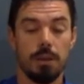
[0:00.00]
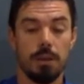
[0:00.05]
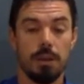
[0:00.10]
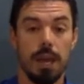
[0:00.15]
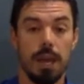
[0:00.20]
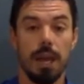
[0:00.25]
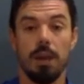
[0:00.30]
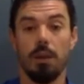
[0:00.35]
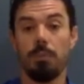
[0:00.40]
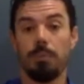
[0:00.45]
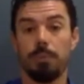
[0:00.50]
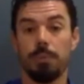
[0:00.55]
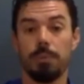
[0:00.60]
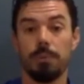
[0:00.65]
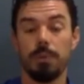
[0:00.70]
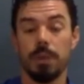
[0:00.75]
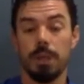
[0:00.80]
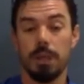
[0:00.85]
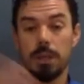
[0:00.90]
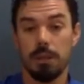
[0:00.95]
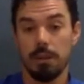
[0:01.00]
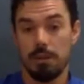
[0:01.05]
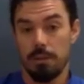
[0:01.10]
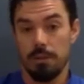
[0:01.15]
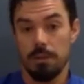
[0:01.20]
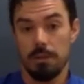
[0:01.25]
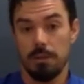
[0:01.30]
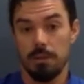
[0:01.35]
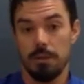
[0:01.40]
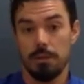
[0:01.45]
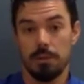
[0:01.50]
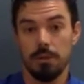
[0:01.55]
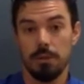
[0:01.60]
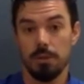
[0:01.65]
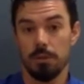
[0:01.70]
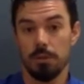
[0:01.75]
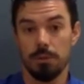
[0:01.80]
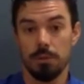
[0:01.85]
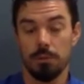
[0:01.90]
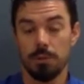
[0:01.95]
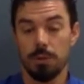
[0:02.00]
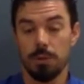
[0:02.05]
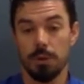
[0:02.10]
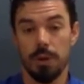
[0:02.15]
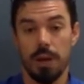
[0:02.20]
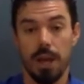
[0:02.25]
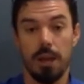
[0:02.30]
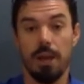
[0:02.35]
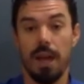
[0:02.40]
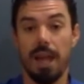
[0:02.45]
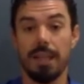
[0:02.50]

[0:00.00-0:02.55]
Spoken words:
help your health,